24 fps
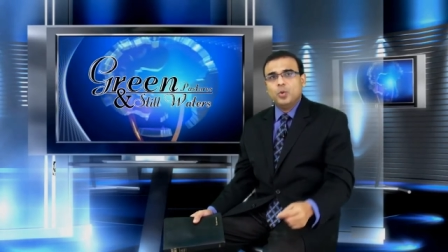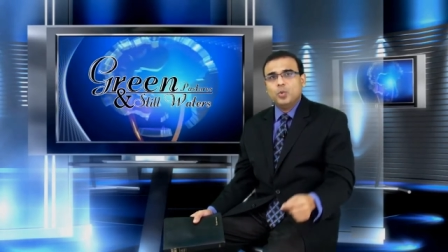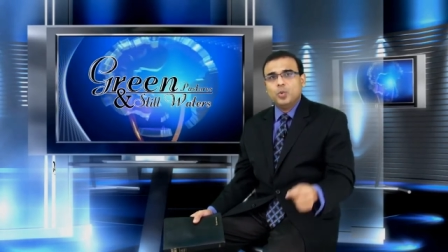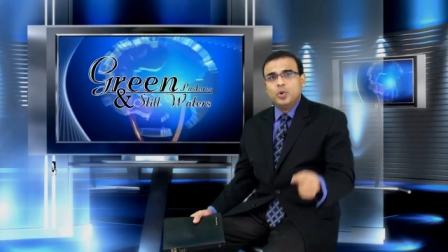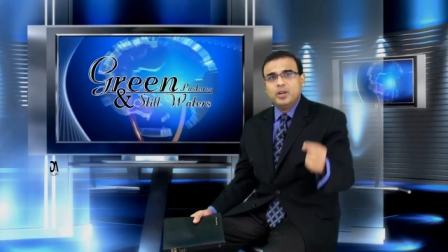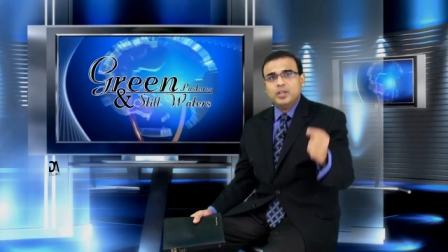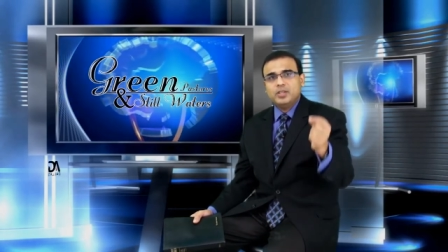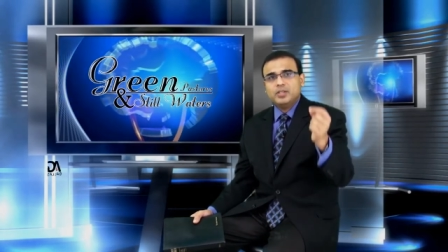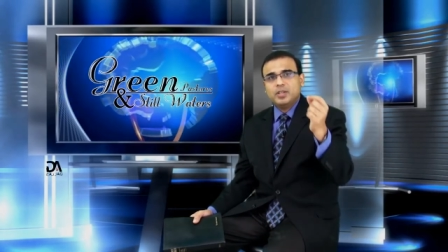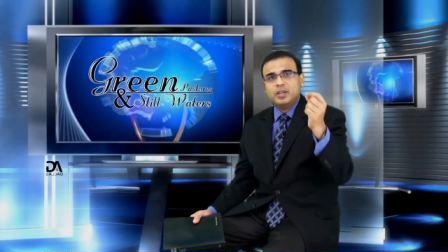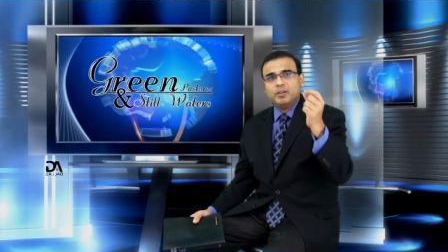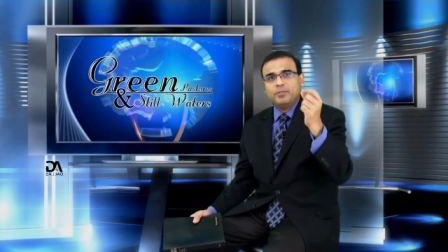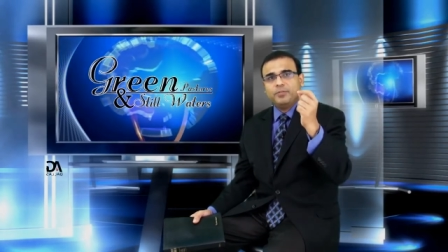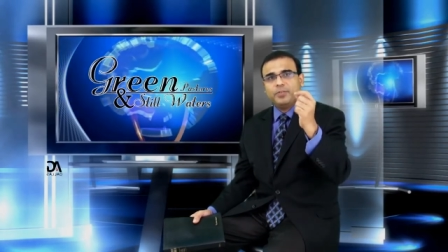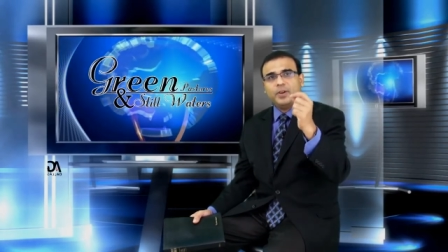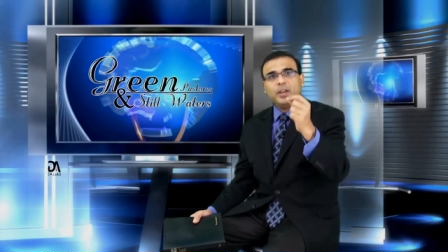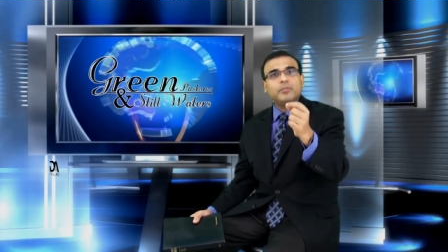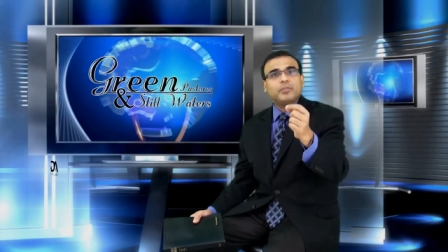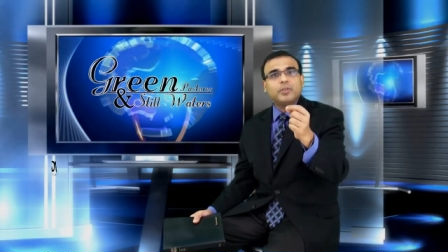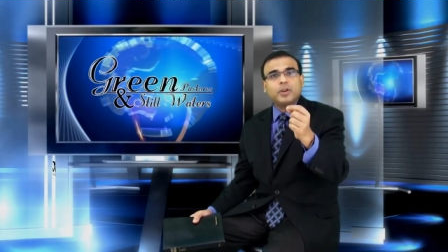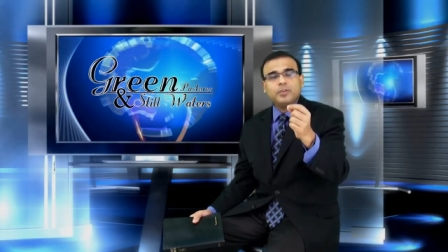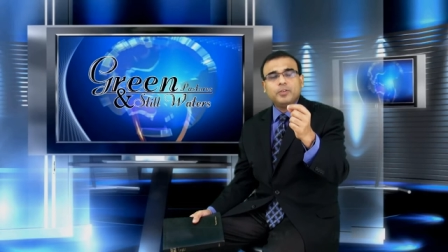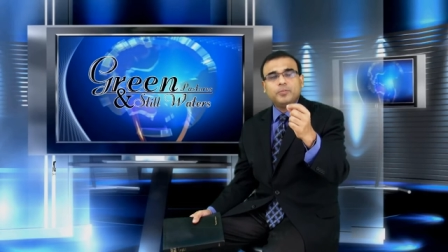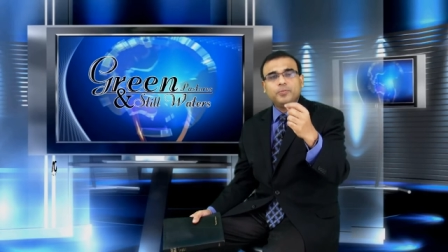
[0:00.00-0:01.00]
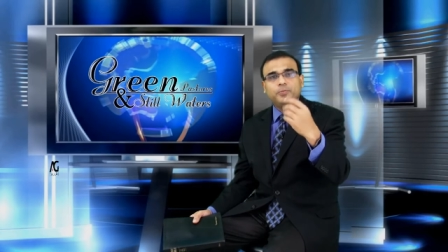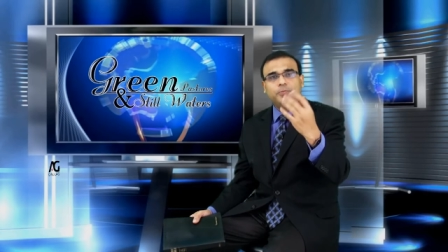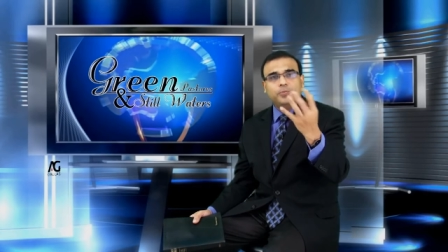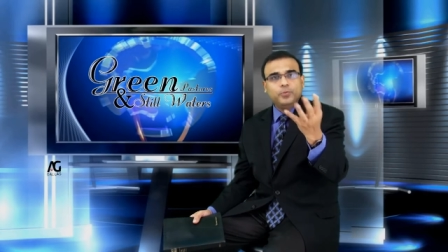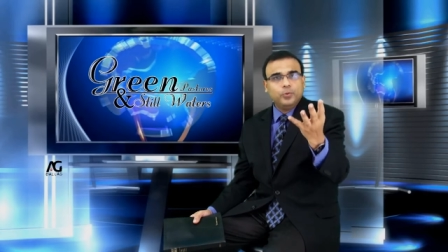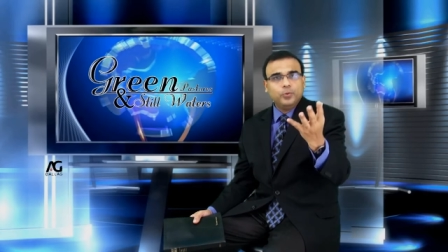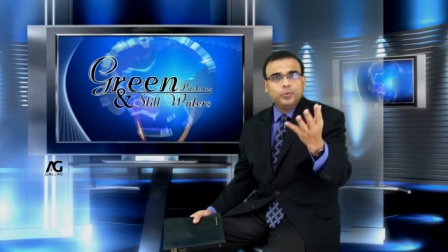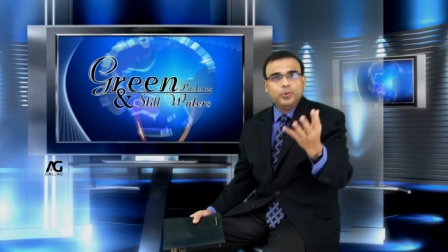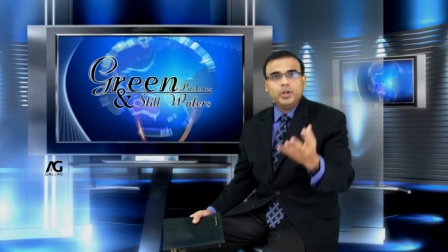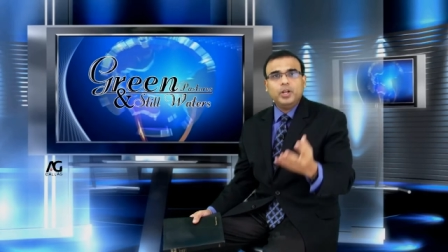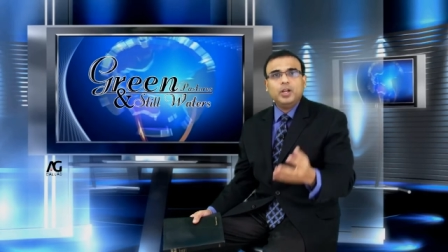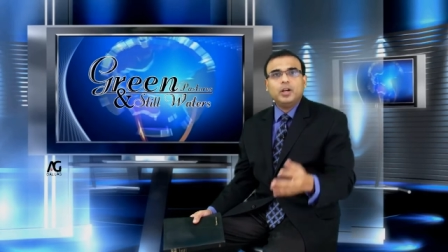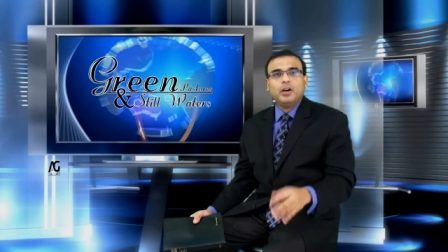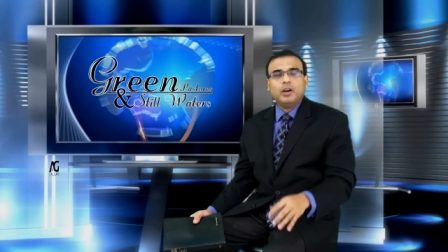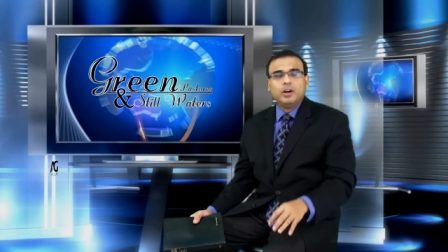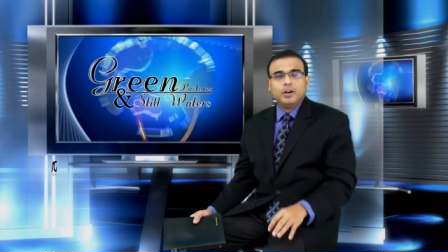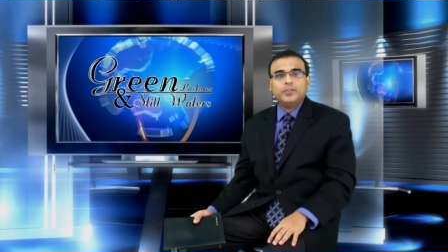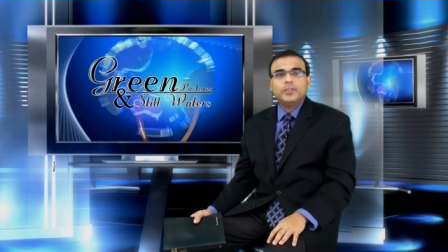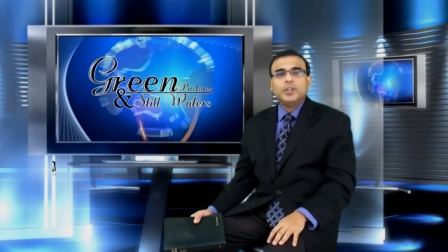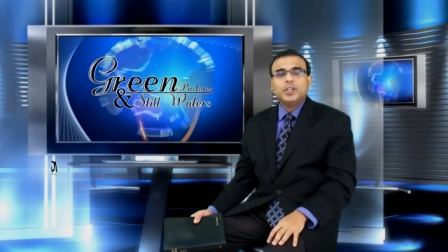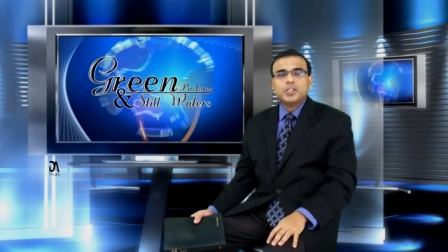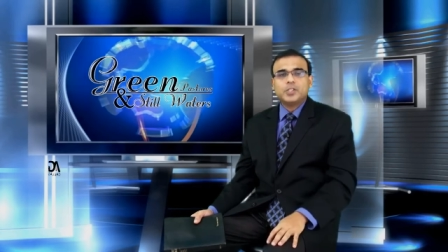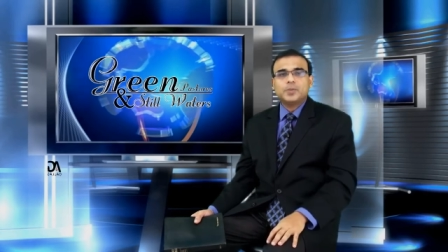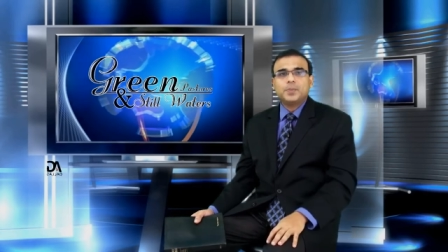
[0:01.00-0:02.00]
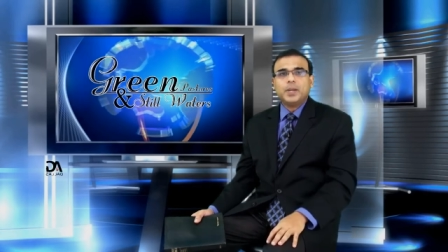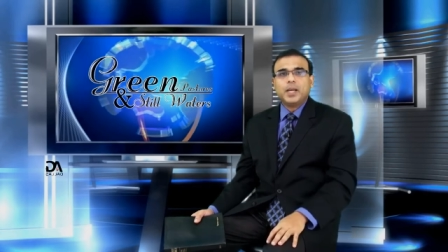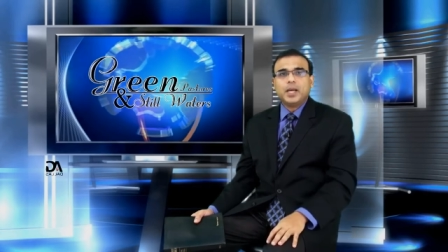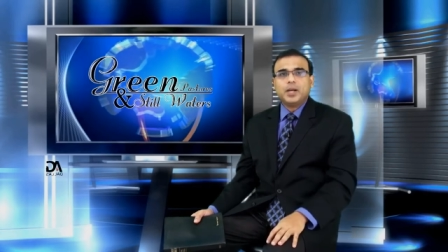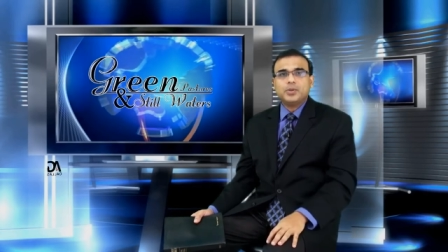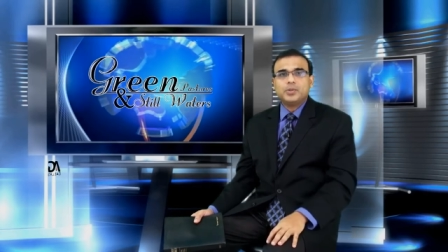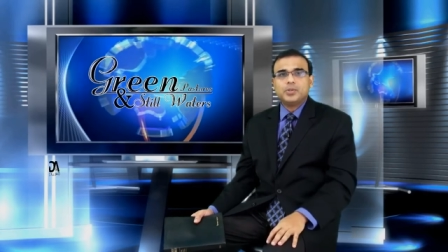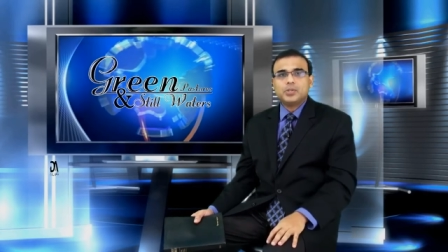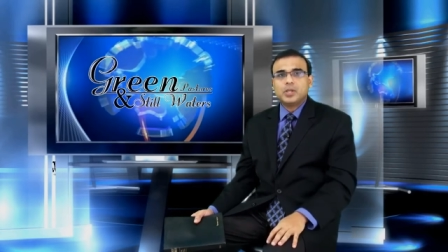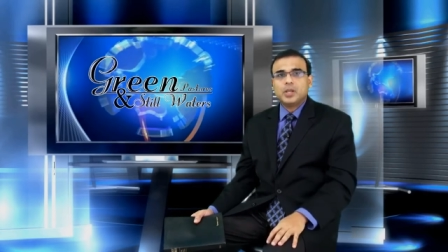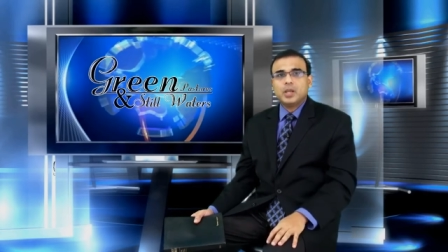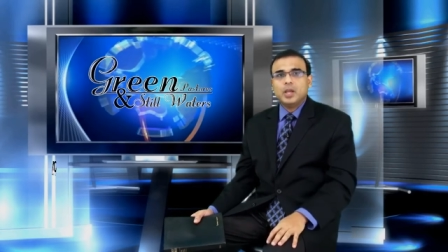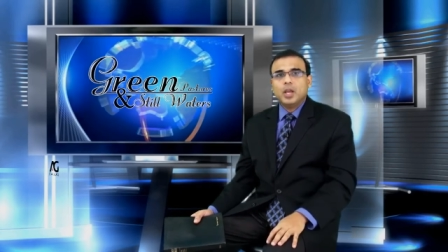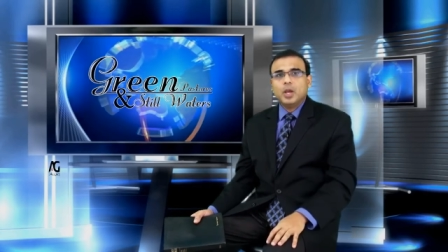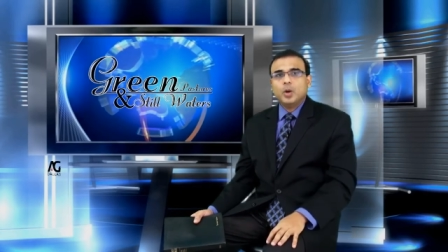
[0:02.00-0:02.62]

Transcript: What is the favorite food of your spouse?